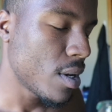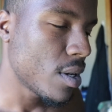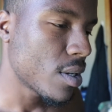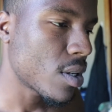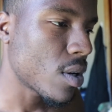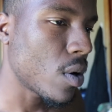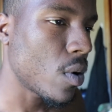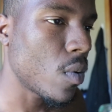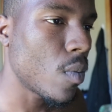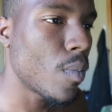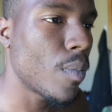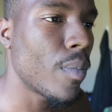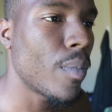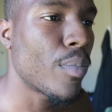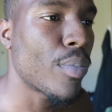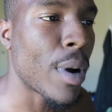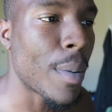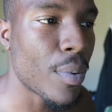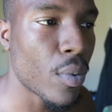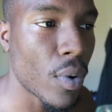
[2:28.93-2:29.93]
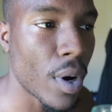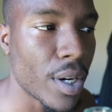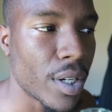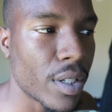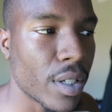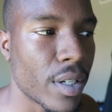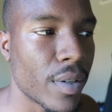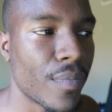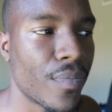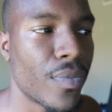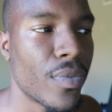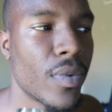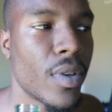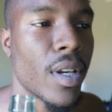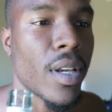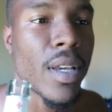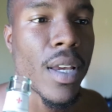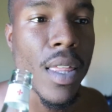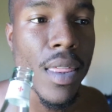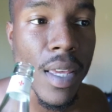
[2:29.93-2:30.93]
So preparation
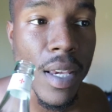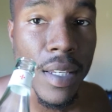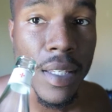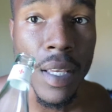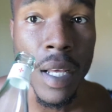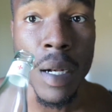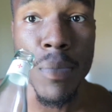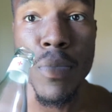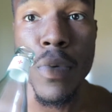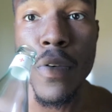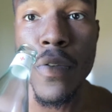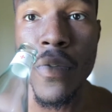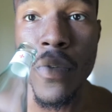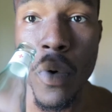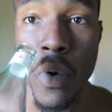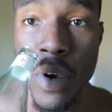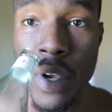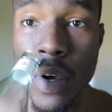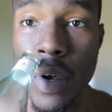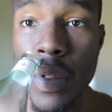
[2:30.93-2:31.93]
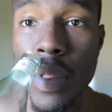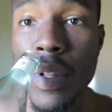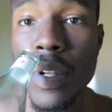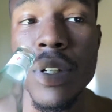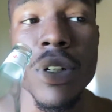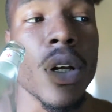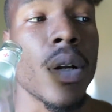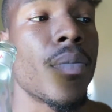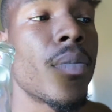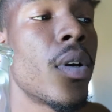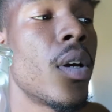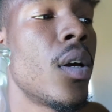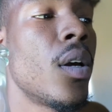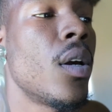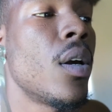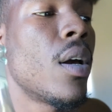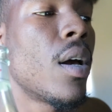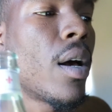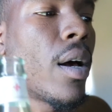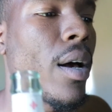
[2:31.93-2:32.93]
and getting things done before you go to the gym,
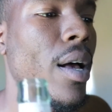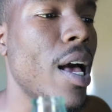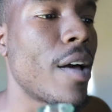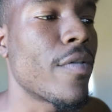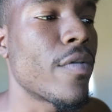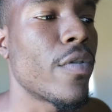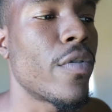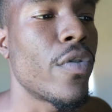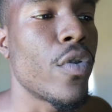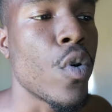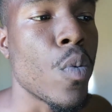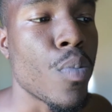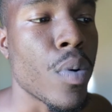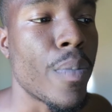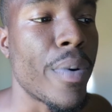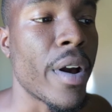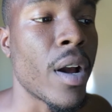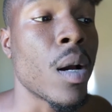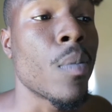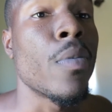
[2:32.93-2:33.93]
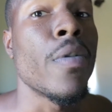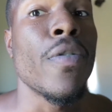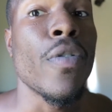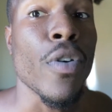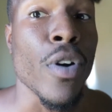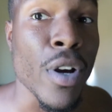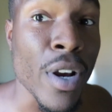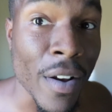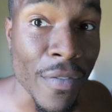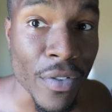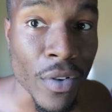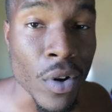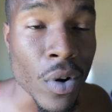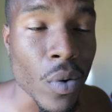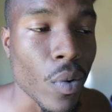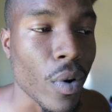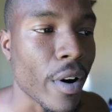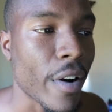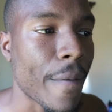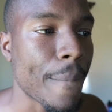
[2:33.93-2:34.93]
uh, having food prepared before you have to go to
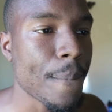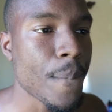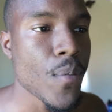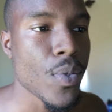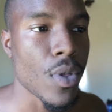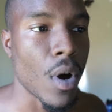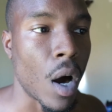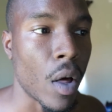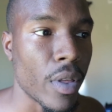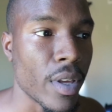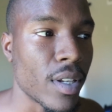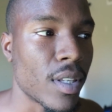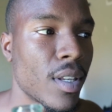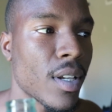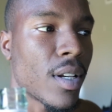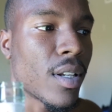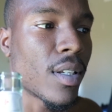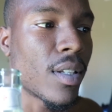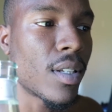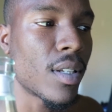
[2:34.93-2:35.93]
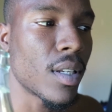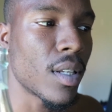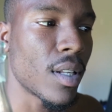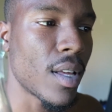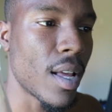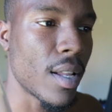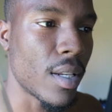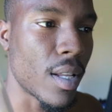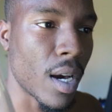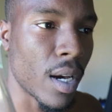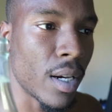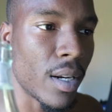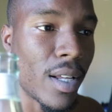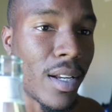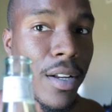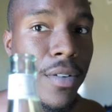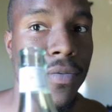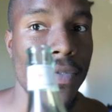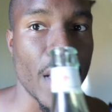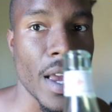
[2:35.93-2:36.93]
work, all these things done
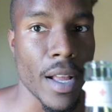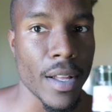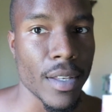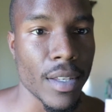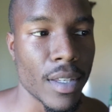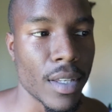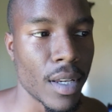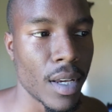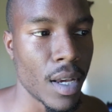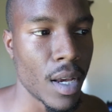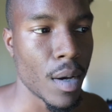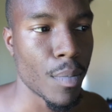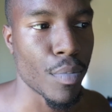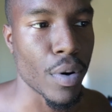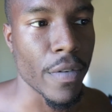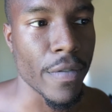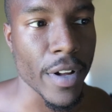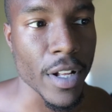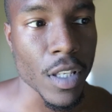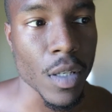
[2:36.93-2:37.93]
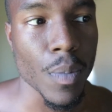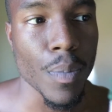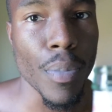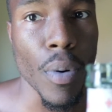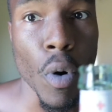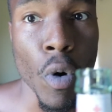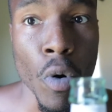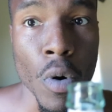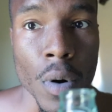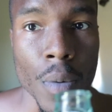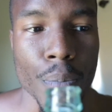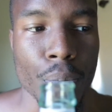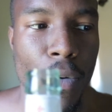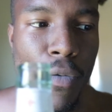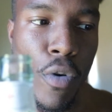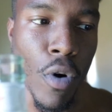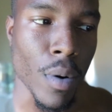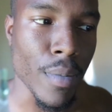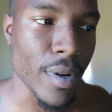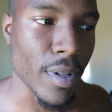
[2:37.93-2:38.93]
in advance prevents poor
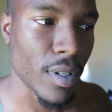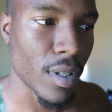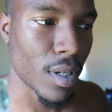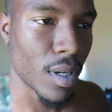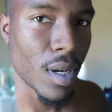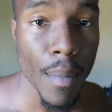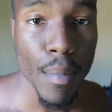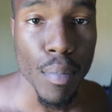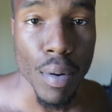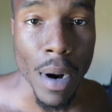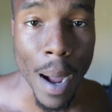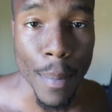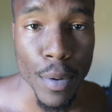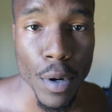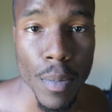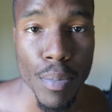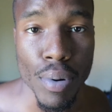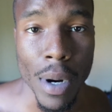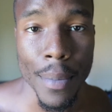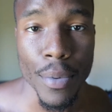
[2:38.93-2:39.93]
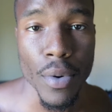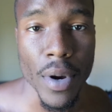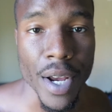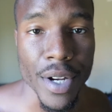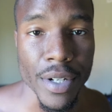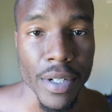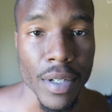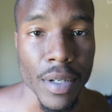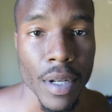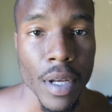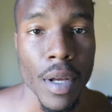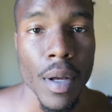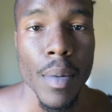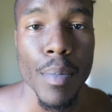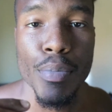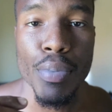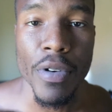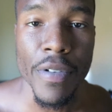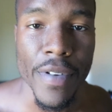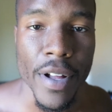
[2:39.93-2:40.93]
performance. Proper preparation
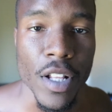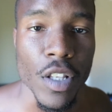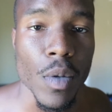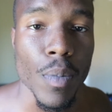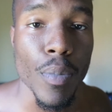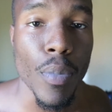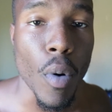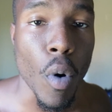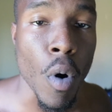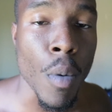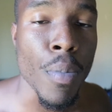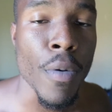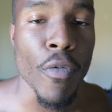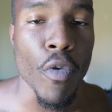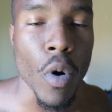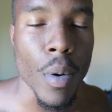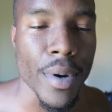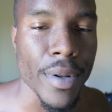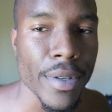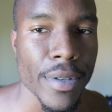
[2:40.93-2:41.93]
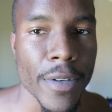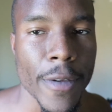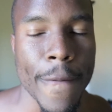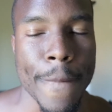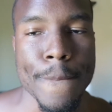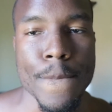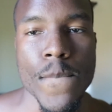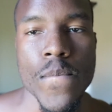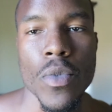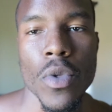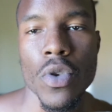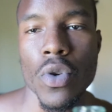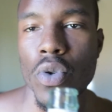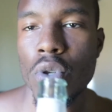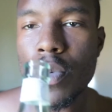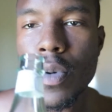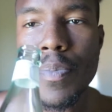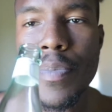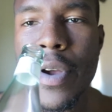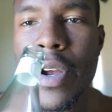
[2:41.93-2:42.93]
prevents poor performance. So
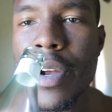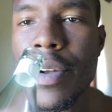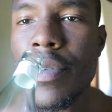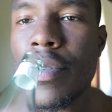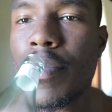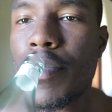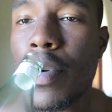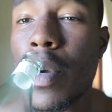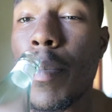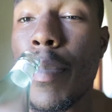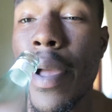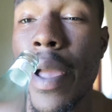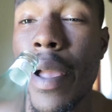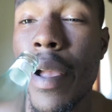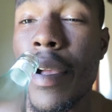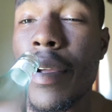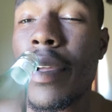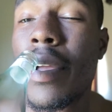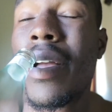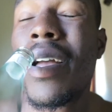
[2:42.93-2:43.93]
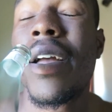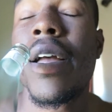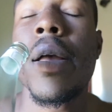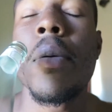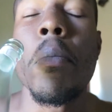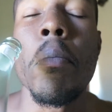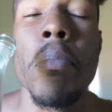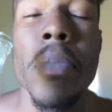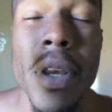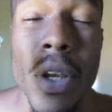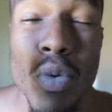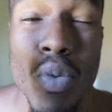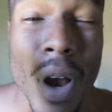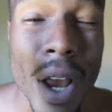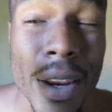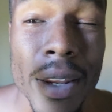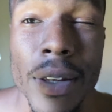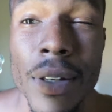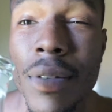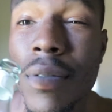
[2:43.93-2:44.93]
just prepare, prepare, and be
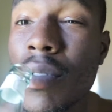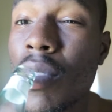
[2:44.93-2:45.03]
ready.